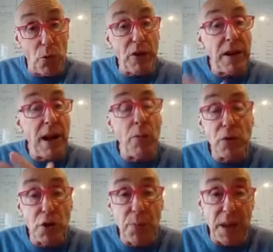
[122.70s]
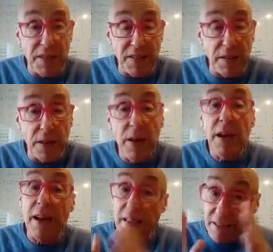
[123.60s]
work it out with your pencil
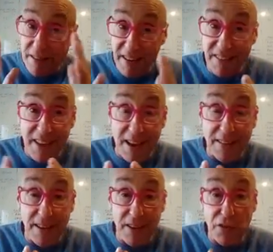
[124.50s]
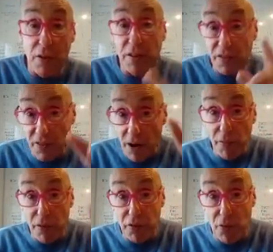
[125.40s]
and get the exact answer and
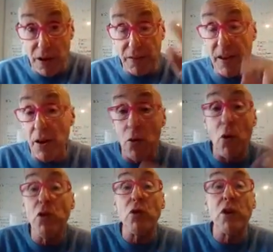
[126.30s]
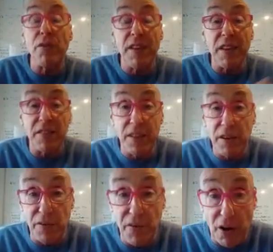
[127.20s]
discover it's right there, or you could have guessed it
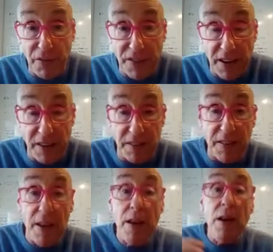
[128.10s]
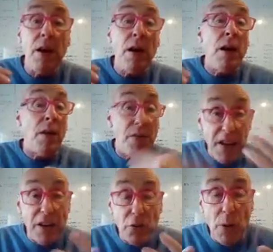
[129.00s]
in 5 seconds.
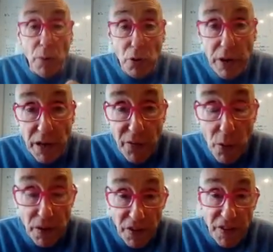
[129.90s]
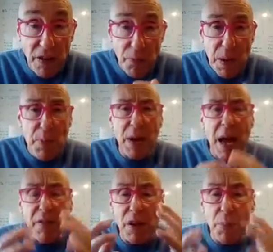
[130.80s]
That is what we're looking for, to see if people
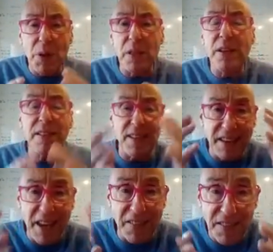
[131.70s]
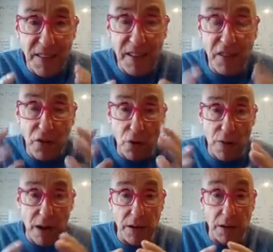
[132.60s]
have an ability to guess things
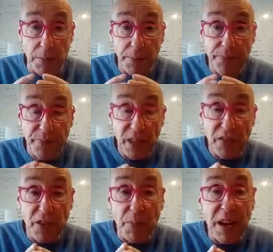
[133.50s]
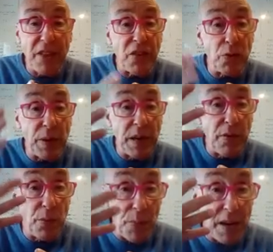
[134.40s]
correctly. In some cases, we
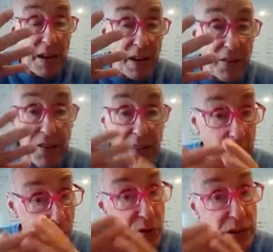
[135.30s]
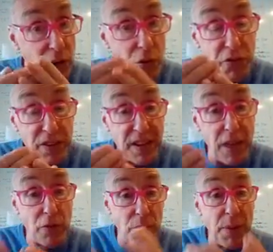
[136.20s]
give you many answers that are pretty close
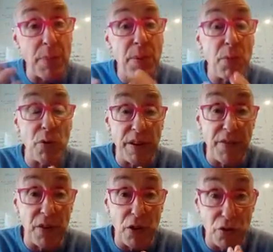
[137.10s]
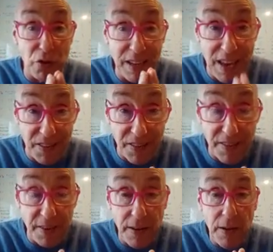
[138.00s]
together. It might be more difficult to
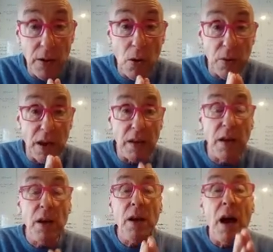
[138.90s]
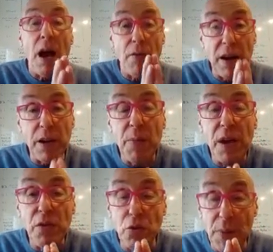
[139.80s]
guess, okay? I
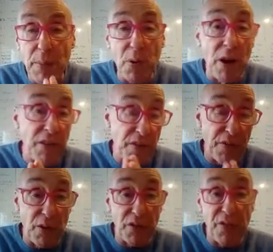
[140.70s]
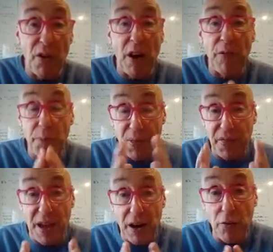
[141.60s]
recommend you memorize the first 5
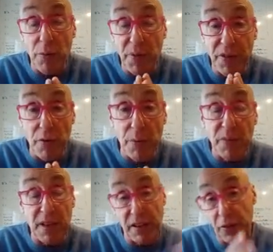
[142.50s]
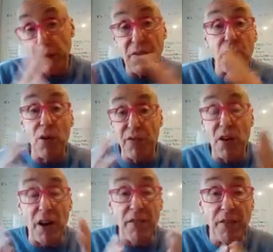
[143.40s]
Pythagorean theorems, like 3, 4,
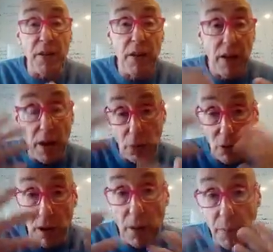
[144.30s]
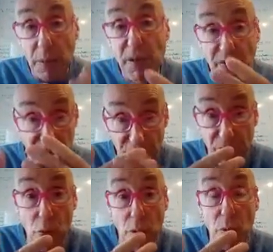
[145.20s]
5, and maybe
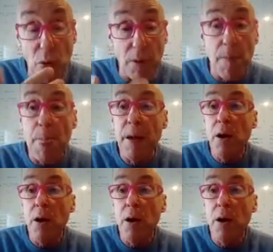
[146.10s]
4 more.